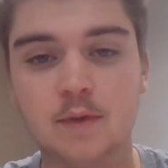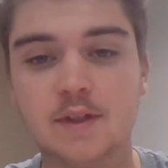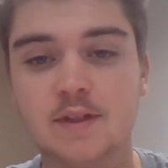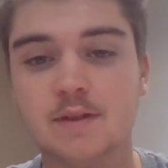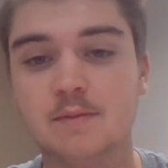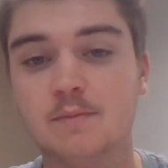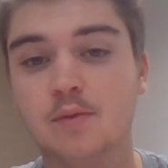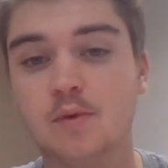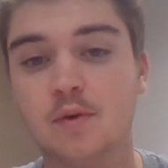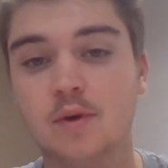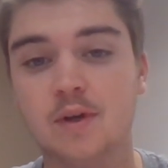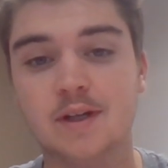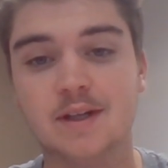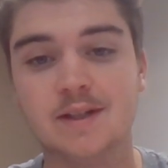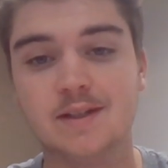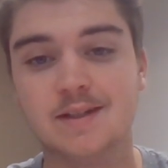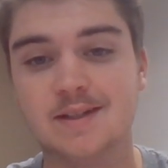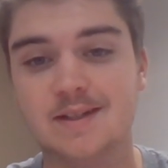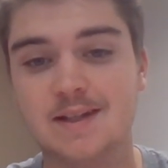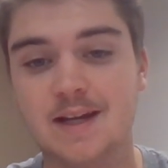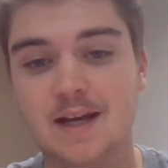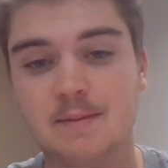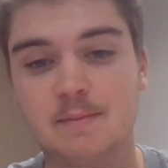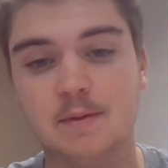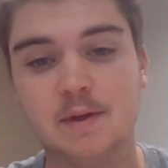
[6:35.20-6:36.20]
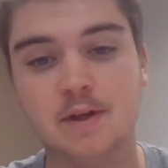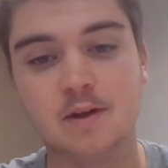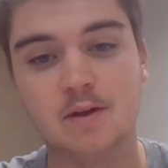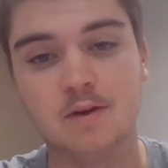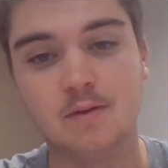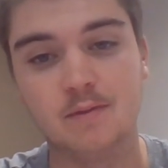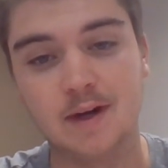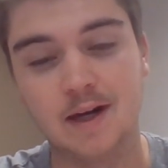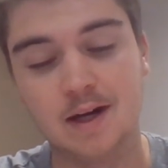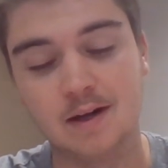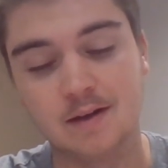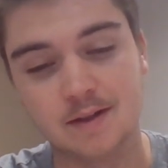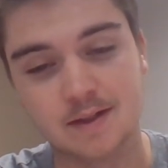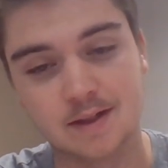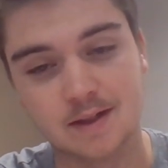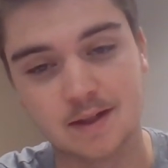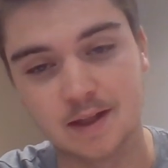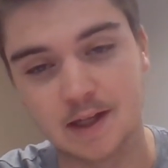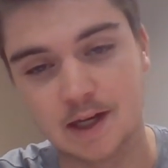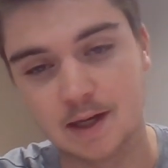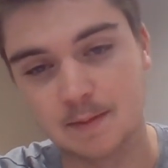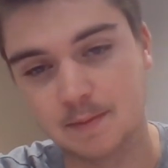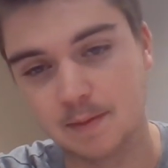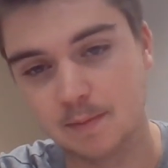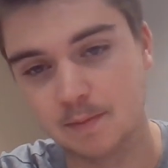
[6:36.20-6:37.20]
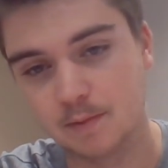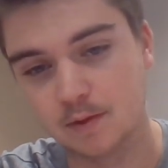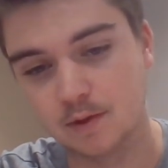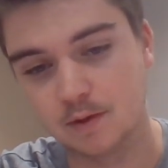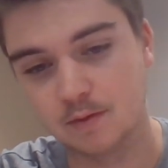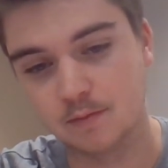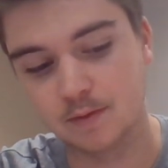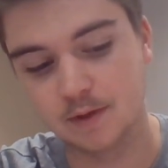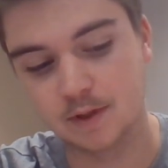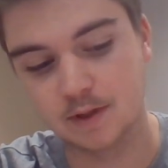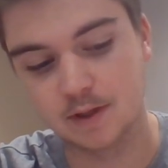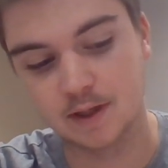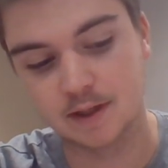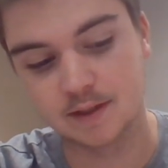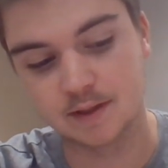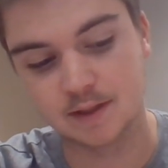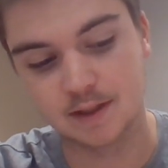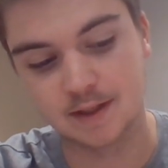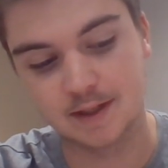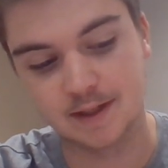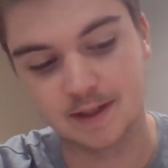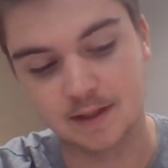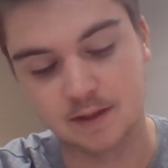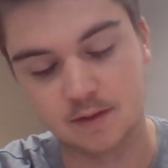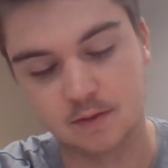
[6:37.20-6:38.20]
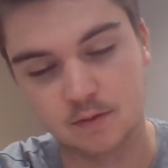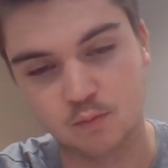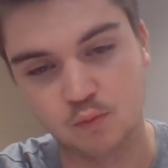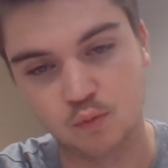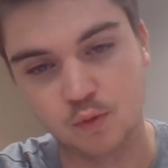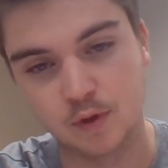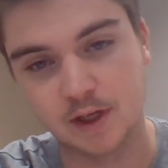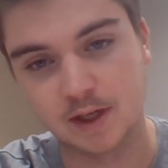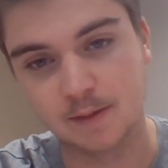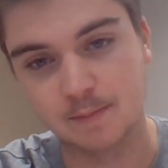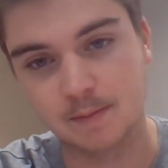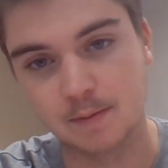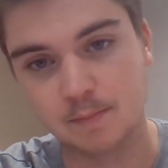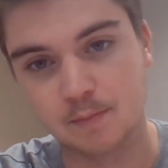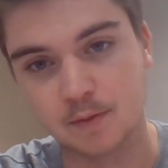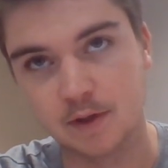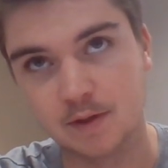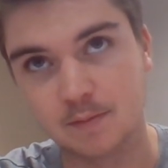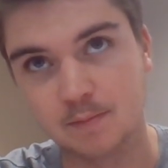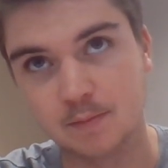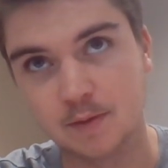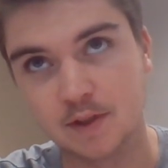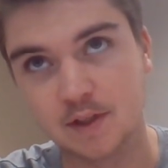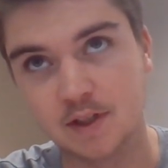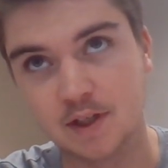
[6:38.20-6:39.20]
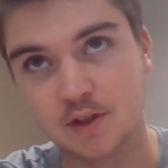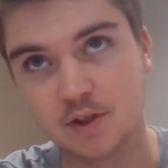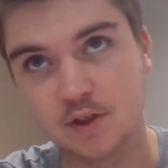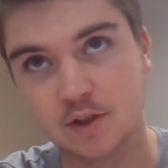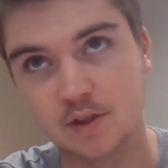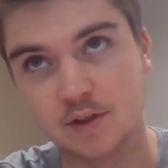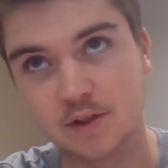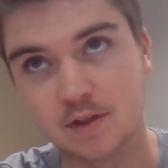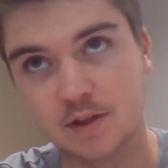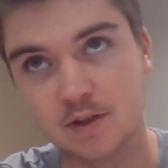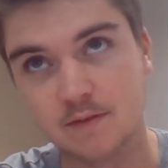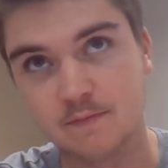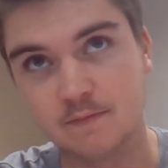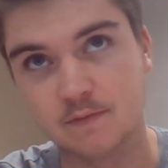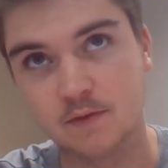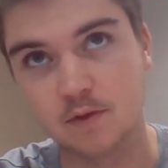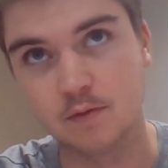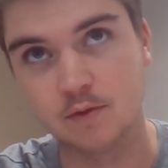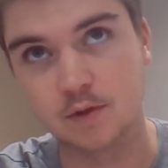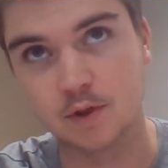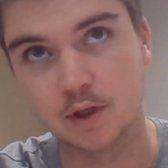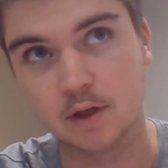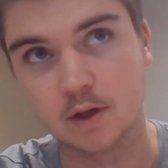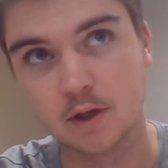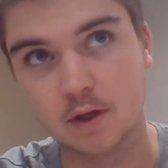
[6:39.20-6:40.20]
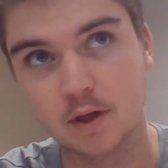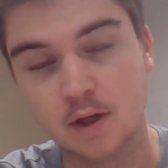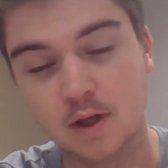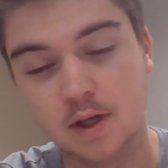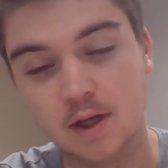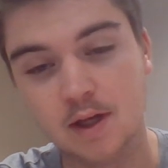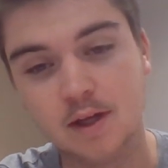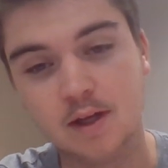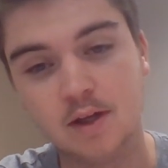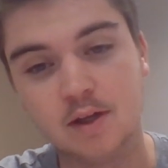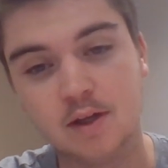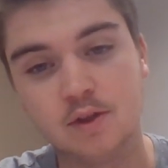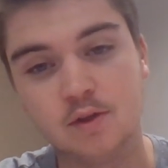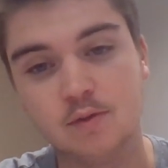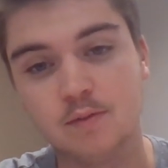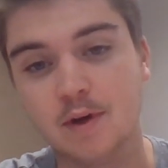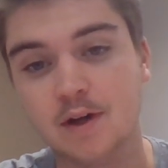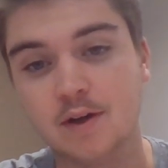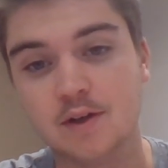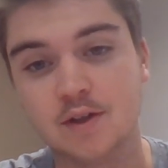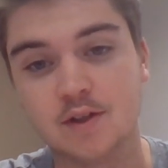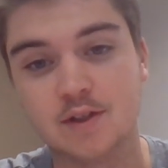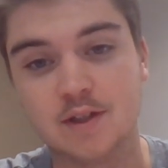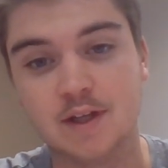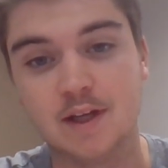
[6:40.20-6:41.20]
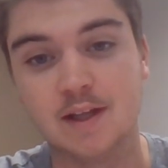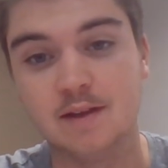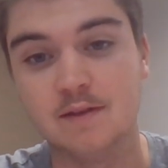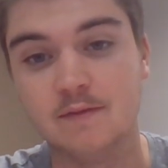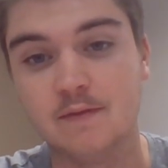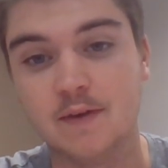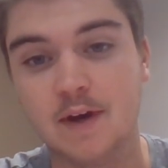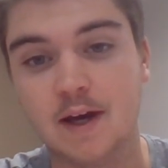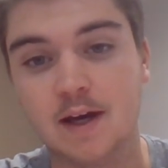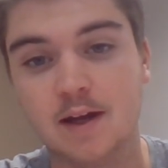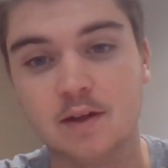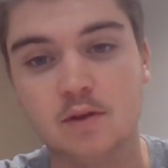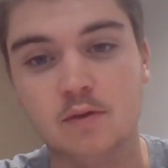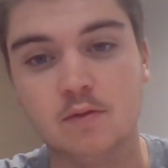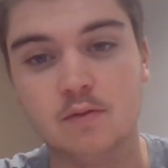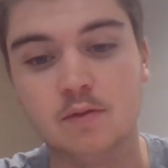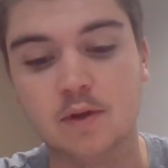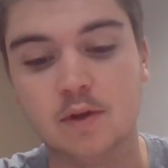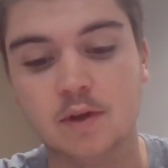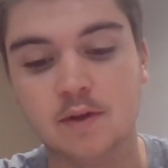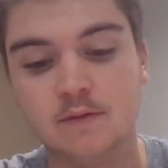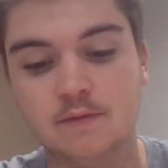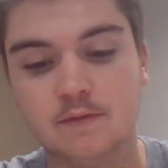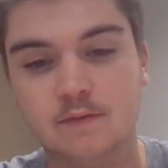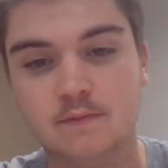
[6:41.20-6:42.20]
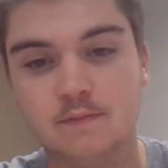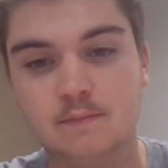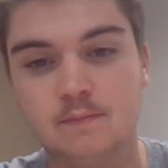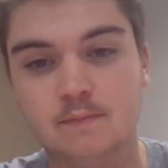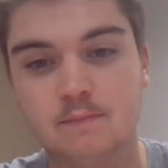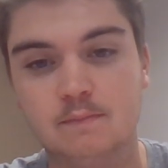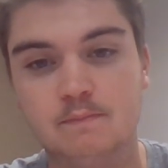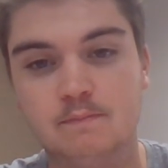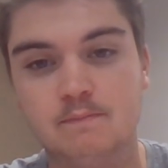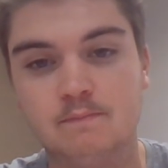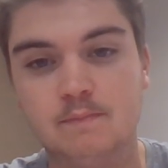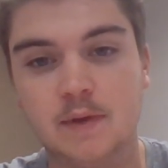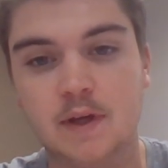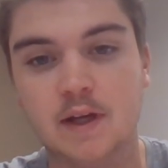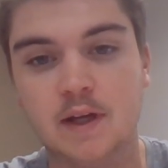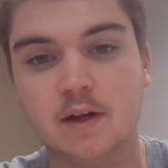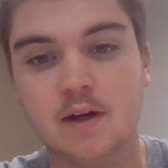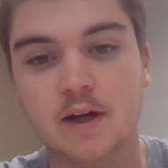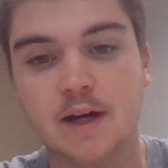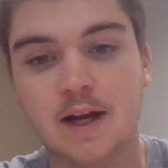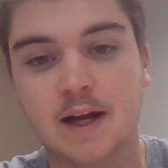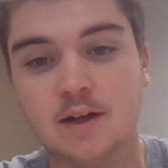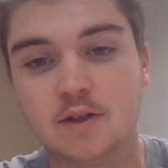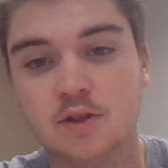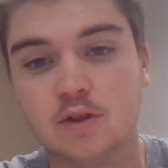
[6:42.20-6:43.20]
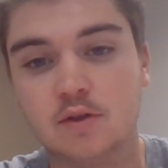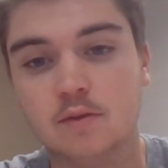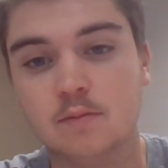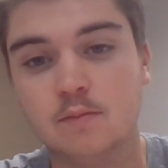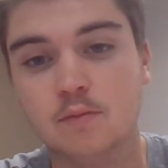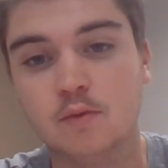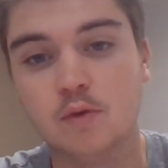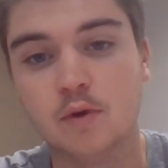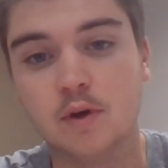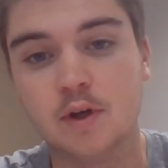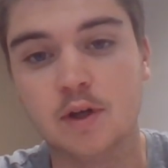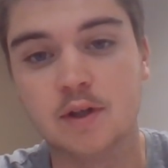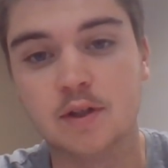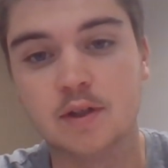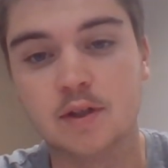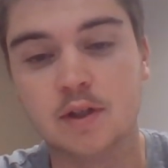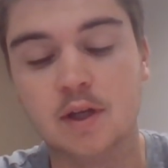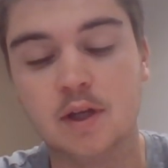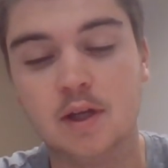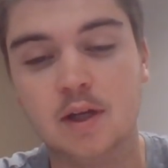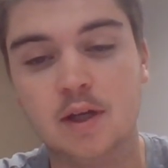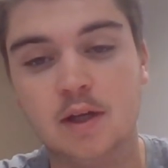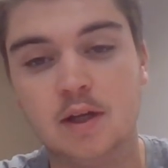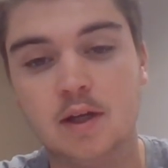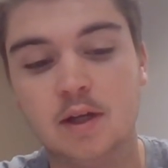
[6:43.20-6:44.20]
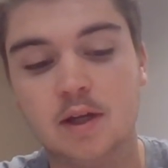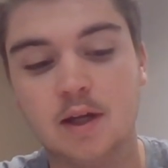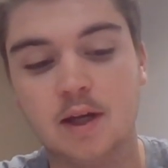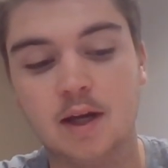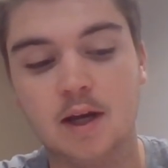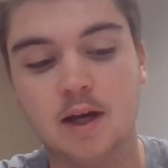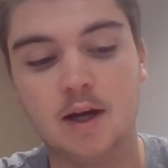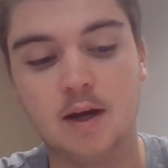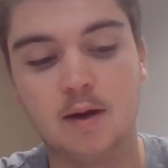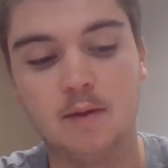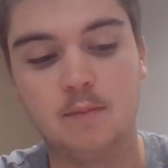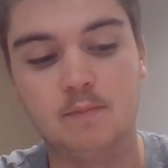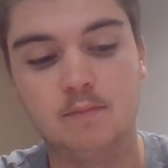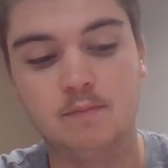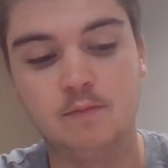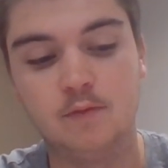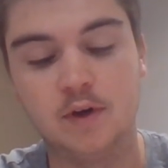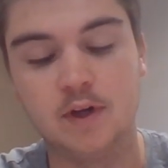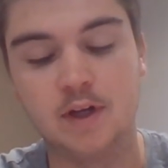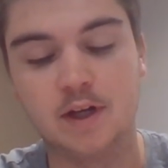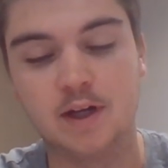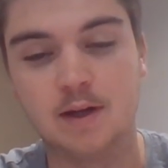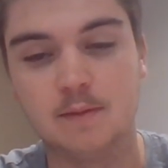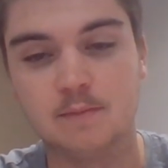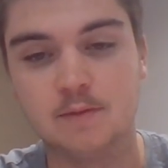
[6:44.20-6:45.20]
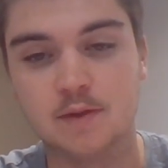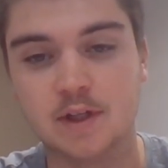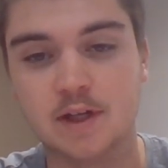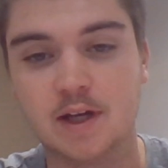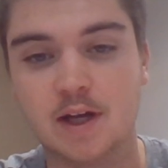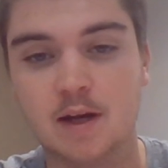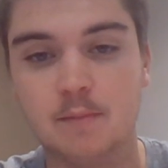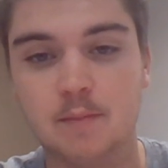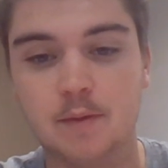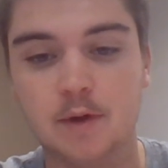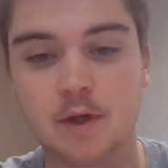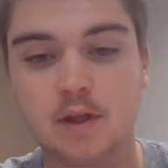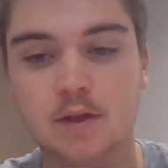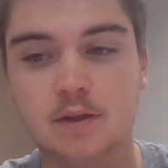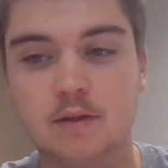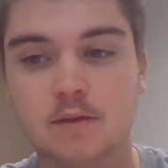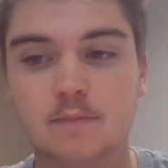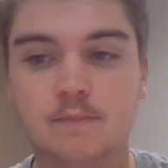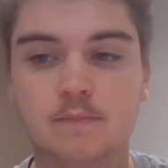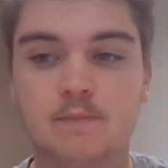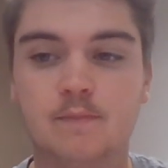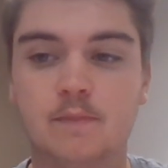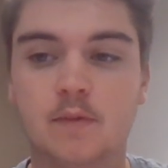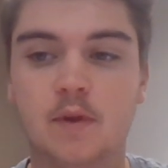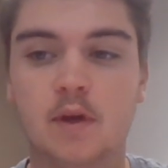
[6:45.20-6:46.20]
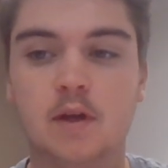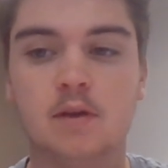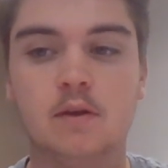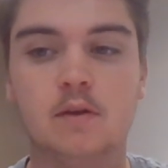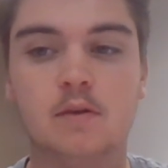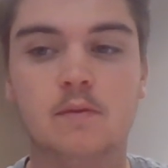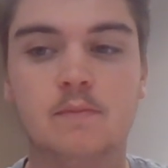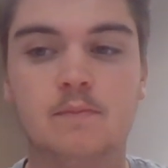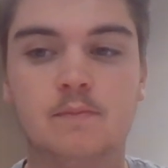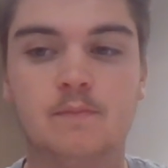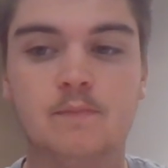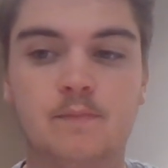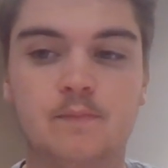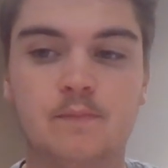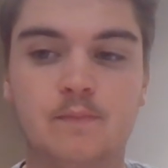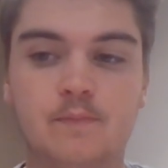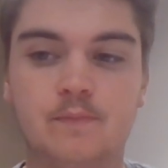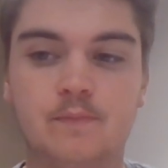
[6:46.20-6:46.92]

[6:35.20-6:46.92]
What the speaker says: is important because it's happening all around us and a lot of people don't realize it, and we could be put in positions in the future to understand the value of international borders when it comes to companies. Thank you.